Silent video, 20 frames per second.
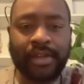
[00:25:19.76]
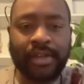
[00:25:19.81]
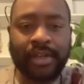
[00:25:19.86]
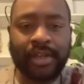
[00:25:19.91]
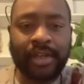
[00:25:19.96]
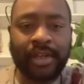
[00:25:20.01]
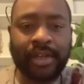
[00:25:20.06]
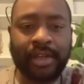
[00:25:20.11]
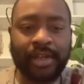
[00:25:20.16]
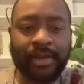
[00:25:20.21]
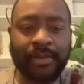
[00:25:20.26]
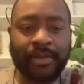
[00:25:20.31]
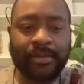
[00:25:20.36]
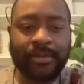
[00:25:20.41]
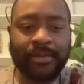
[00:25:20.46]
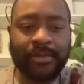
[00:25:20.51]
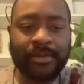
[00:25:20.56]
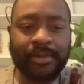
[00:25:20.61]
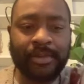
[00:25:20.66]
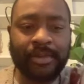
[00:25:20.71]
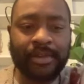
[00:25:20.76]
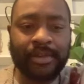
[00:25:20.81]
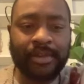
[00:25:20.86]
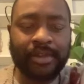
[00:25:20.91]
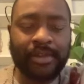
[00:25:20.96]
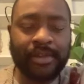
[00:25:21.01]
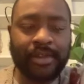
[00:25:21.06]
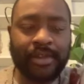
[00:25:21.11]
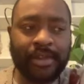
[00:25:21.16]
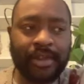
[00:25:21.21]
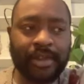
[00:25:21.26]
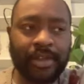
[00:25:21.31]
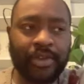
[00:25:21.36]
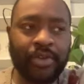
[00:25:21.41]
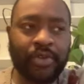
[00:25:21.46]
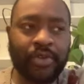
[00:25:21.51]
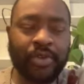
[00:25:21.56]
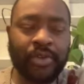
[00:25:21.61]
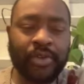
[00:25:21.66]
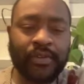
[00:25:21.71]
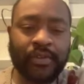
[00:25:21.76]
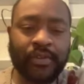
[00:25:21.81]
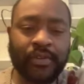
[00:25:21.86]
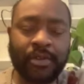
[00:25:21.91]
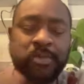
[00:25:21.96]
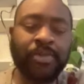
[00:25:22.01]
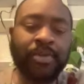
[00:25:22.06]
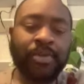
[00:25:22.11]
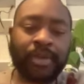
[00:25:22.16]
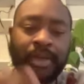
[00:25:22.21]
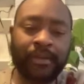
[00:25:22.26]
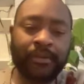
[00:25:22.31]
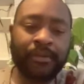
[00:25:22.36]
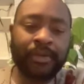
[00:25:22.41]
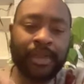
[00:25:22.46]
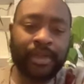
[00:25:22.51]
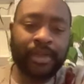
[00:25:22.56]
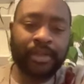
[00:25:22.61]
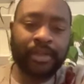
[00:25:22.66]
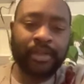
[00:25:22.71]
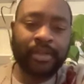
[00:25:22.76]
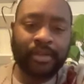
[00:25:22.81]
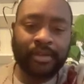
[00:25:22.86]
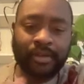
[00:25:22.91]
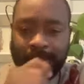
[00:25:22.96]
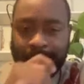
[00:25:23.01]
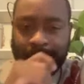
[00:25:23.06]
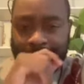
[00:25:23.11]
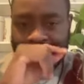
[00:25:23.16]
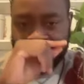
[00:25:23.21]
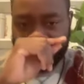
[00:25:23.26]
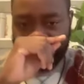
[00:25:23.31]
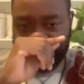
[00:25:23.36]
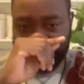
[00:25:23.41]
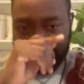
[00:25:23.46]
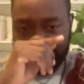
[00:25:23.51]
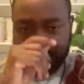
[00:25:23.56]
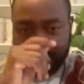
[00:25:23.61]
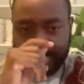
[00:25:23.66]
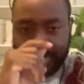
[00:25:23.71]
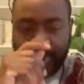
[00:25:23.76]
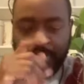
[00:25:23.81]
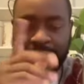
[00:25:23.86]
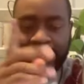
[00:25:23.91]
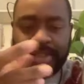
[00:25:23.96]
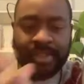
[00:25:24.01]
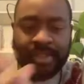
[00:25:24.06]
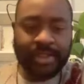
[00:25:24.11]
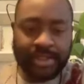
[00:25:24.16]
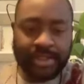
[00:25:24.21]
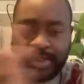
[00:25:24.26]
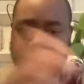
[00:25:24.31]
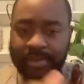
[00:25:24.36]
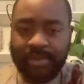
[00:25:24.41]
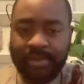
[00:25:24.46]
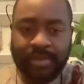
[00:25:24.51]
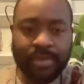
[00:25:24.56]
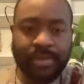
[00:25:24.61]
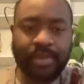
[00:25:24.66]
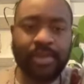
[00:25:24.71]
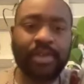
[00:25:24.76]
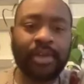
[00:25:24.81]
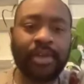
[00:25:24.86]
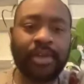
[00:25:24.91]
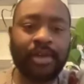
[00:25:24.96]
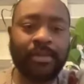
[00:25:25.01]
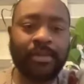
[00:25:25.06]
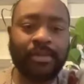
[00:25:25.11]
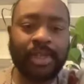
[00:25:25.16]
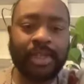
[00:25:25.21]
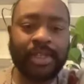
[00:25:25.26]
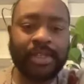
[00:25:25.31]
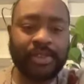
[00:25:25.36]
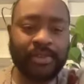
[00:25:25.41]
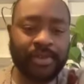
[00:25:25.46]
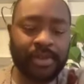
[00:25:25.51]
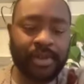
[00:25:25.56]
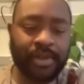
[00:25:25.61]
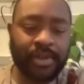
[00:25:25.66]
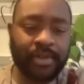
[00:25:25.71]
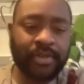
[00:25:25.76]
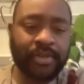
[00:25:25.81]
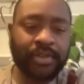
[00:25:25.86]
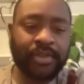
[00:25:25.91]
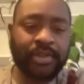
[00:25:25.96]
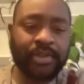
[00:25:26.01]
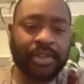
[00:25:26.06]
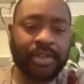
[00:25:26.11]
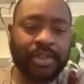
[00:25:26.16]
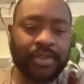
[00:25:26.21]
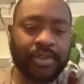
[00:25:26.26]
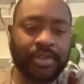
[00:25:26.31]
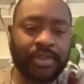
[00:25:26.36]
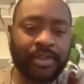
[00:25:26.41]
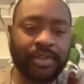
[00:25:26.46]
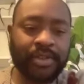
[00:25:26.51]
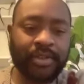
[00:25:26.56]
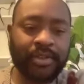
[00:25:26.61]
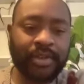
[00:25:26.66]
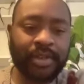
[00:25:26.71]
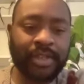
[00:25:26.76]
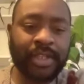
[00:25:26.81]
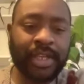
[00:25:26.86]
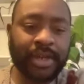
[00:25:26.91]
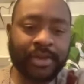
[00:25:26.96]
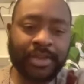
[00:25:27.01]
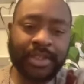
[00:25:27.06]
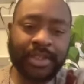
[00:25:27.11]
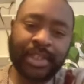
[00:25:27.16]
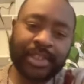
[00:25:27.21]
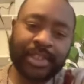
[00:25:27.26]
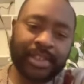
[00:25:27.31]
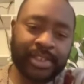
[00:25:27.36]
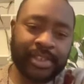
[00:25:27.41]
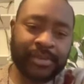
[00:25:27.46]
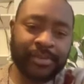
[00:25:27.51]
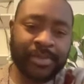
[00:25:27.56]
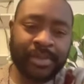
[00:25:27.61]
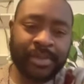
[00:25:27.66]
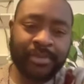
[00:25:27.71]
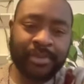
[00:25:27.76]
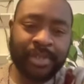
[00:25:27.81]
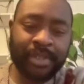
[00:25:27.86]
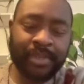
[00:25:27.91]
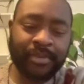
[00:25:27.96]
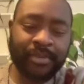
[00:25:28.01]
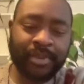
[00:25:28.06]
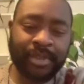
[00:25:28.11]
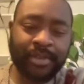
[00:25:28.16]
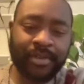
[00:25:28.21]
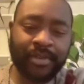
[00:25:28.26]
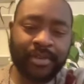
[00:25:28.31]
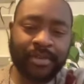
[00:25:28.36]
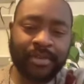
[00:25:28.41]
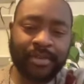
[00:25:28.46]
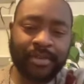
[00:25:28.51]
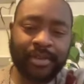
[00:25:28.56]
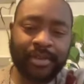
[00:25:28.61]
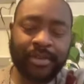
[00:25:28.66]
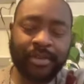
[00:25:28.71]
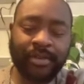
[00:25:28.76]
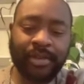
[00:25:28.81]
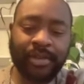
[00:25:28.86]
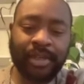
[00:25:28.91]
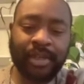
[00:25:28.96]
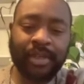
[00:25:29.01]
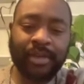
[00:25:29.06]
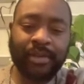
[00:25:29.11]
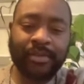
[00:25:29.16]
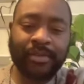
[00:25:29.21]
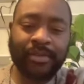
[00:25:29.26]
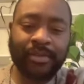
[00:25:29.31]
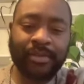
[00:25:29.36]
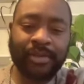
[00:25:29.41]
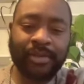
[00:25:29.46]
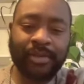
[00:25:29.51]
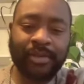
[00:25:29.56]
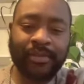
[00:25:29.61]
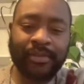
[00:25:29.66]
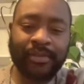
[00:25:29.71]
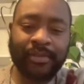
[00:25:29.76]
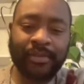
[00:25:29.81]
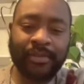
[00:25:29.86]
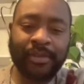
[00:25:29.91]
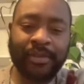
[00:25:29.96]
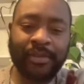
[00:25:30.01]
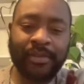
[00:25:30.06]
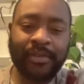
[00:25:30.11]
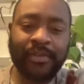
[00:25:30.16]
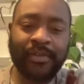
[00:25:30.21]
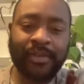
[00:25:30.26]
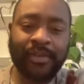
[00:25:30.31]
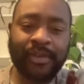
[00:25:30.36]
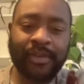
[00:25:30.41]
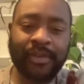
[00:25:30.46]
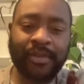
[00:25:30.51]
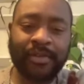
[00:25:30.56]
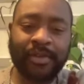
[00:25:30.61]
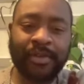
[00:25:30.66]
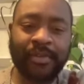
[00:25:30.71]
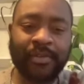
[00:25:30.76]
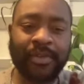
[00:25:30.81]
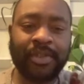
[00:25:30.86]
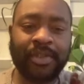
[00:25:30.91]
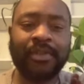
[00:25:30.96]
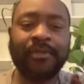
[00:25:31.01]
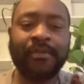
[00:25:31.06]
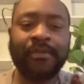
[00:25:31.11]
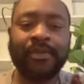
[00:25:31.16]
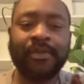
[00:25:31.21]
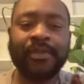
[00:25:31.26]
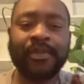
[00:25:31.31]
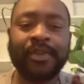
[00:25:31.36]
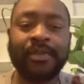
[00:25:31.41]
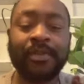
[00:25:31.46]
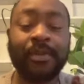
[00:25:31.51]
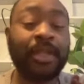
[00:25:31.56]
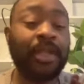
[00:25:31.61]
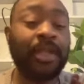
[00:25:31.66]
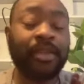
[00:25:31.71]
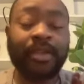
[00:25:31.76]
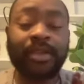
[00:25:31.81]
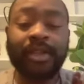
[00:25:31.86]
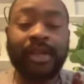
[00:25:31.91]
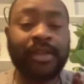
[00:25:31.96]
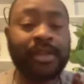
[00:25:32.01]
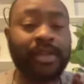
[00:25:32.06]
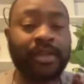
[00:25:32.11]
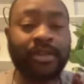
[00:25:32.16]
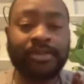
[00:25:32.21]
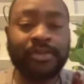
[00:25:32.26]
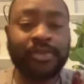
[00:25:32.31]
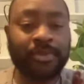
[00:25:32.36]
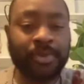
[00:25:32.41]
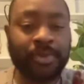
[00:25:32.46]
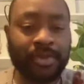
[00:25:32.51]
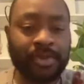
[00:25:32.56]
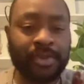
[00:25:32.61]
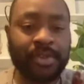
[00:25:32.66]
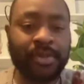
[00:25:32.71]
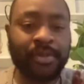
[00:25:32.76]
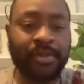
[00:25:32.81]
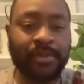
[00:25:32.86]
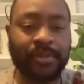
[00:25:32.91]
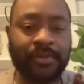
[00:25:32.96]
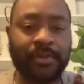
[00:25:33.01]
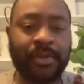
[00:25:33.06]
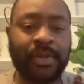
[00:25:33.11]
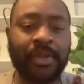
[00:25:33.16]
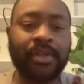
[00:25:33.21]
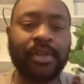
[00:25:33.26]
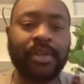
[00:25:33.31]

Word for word: You know, there's a ripple effect that one decision led to the other, and now the case has been made, but, you know, it's difficult to see once you take the first step. And I think that's how entrepreneurship is, right?